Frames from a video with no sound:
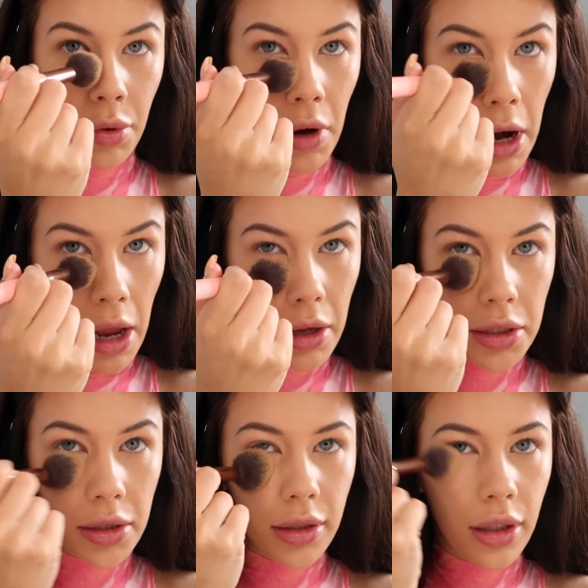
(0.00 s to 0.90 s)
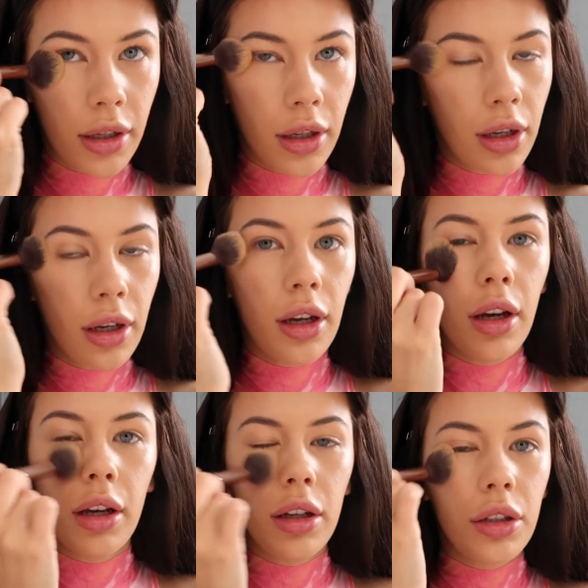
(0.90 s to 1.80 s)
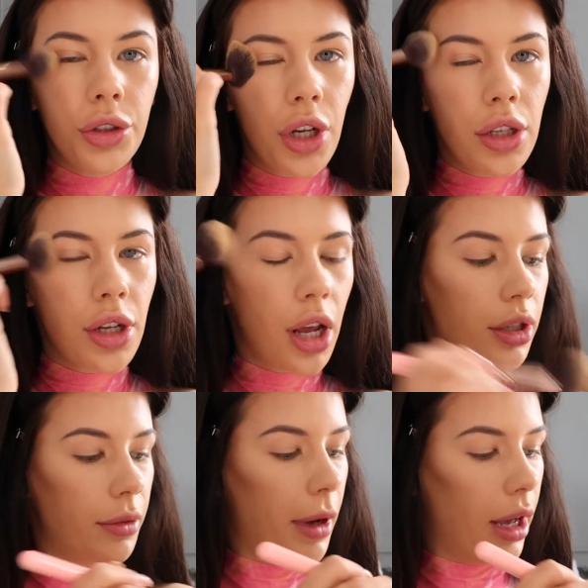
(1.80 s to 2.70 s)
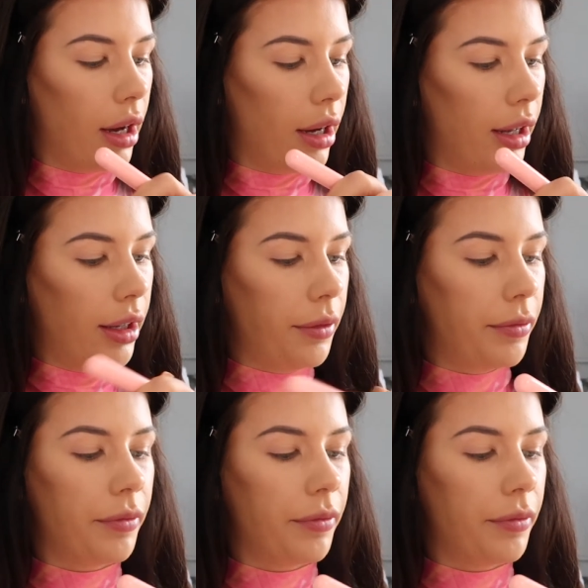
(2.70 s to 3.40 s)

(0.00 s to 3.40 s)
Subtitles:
press just under my eye.